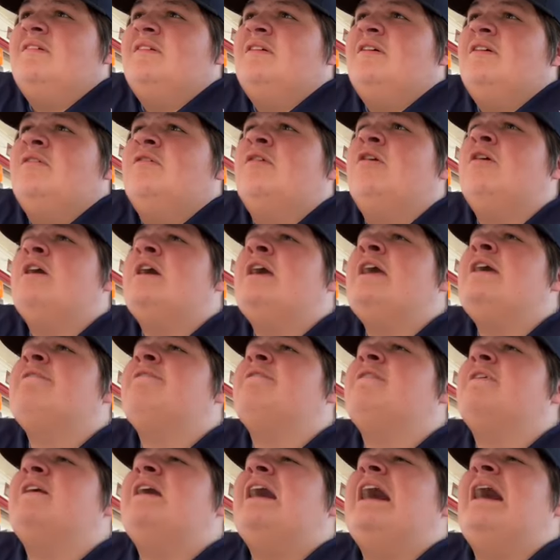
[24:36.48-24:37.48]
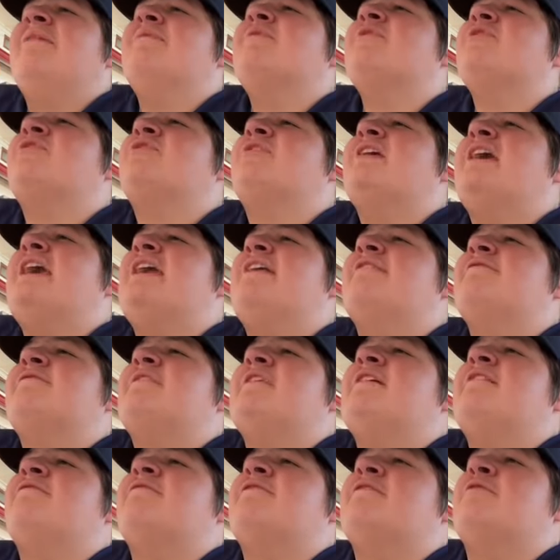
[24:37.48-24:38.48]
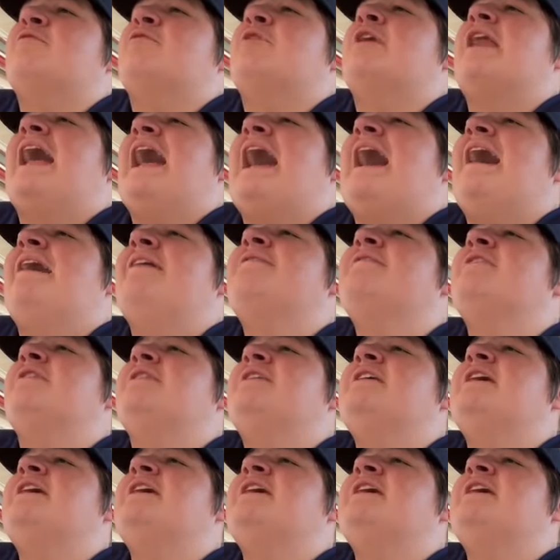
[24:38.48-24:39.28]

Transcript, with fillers: it, I'm just saying, if, if it were to ha- if it did happen,